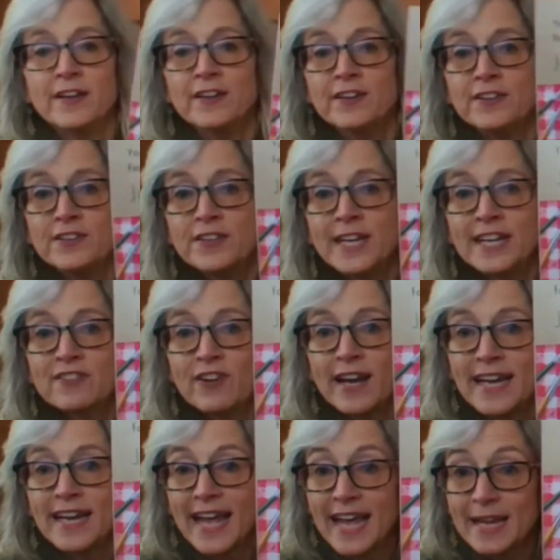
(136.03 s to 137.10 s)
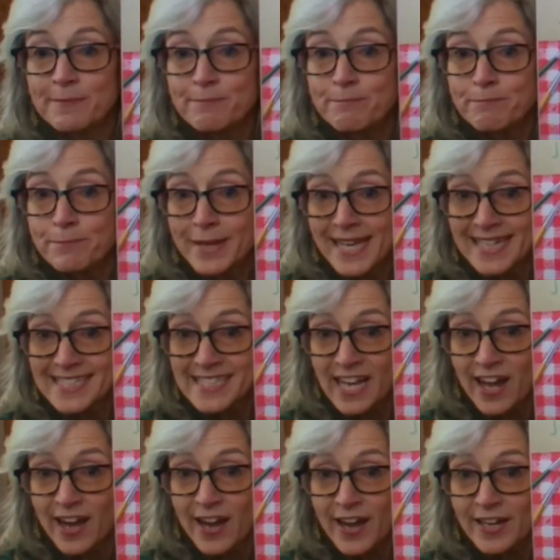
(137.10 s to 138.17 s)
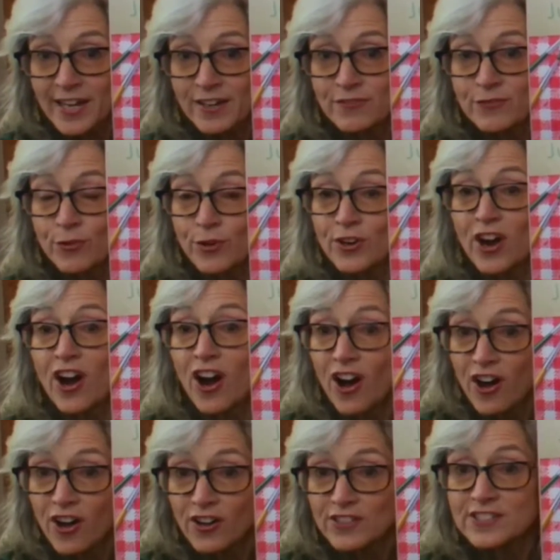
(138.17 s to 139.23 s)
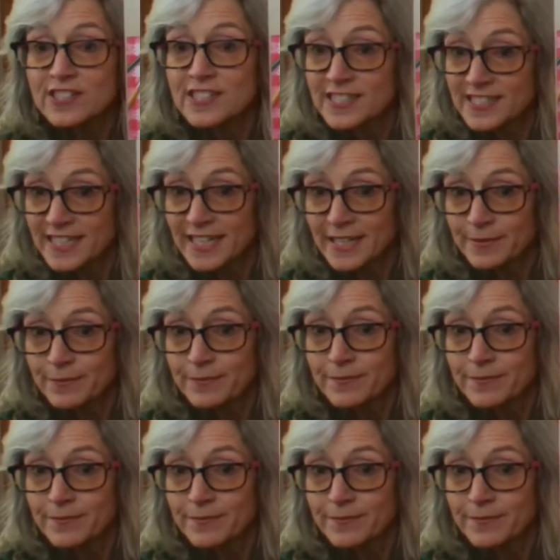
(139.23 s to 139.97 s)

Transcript: You can write a big sign for all to see.